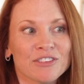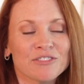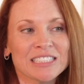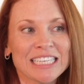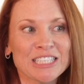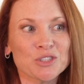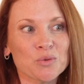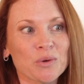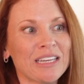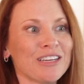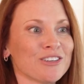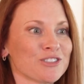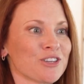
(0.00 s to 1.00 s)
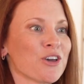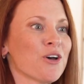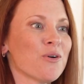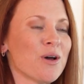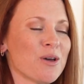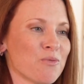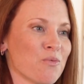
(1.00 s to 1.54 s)
15, 20 years
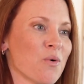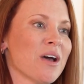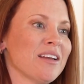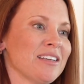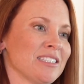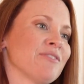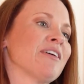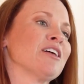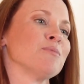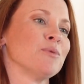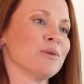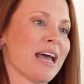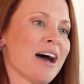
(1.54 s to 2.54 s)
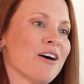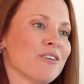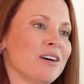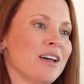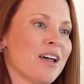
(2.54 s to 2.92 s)
ago and what is available now.